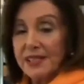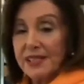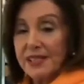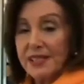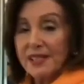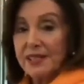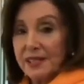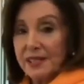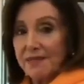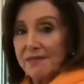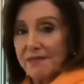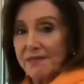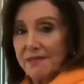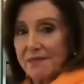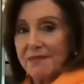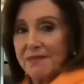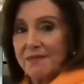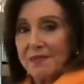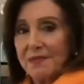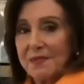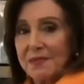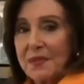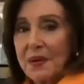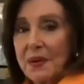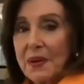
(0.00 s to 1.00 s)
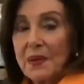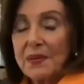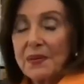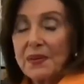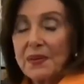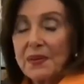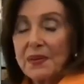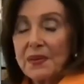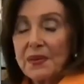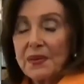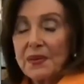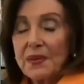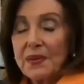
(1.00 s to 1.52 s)
this is
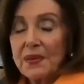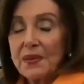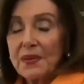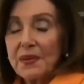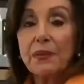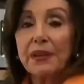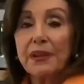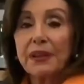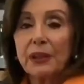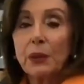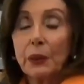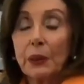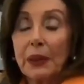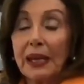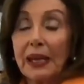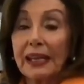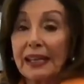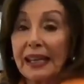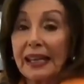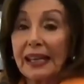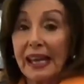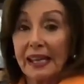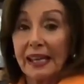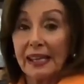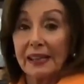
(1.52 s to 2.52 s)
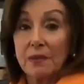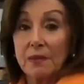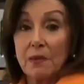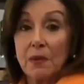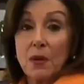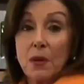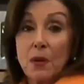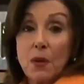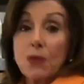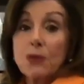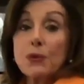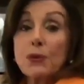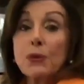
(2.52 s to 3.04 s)
this is something you can
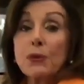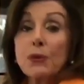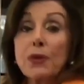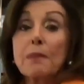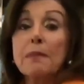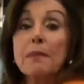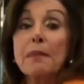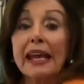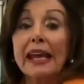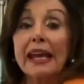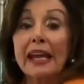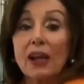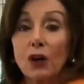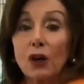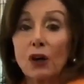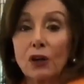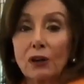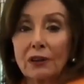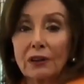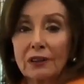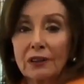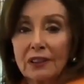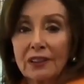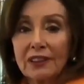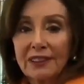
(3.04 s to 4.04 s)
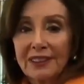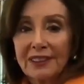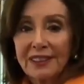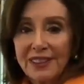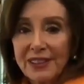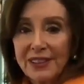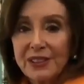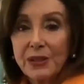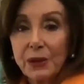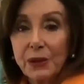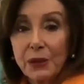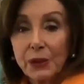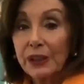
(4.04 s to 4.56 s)
get through the mail.
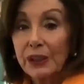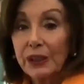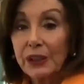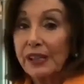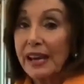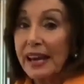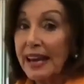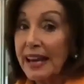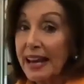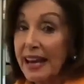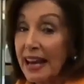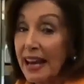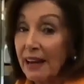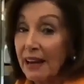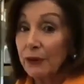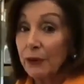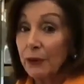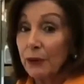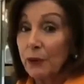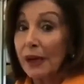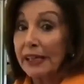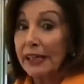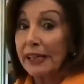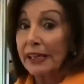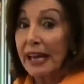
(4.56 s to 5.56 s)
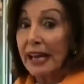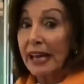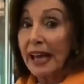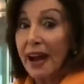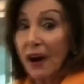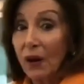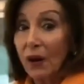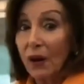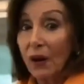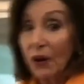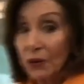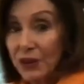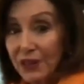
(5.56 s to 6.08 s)
Okay. Run
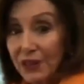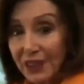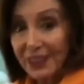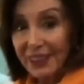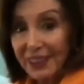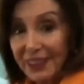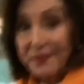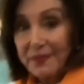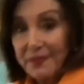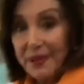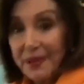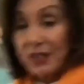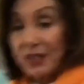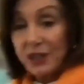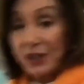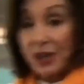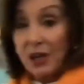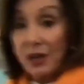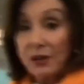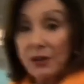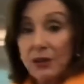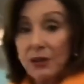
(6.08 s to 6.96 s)
out. Now